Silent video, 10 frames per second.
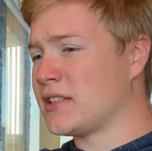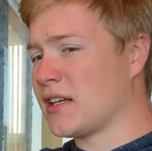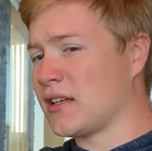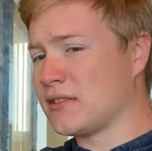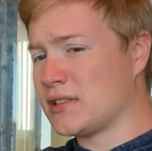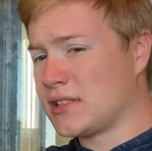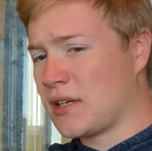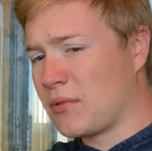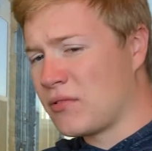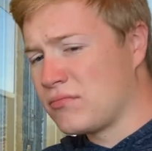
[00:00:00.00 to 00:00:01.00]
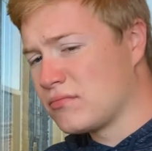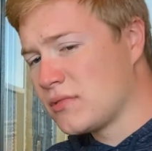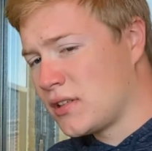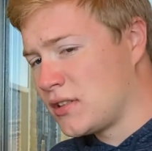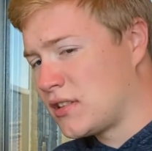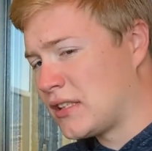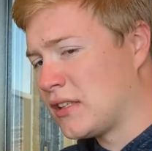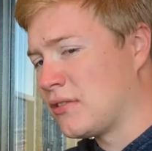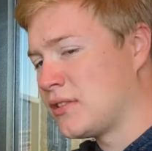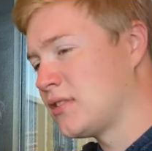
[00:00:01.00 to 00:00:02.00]
It's like a suburb in St.
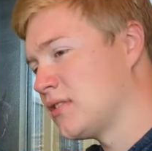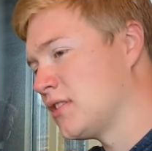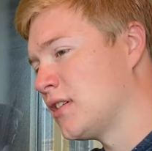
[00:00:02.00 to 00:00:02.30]
Louis.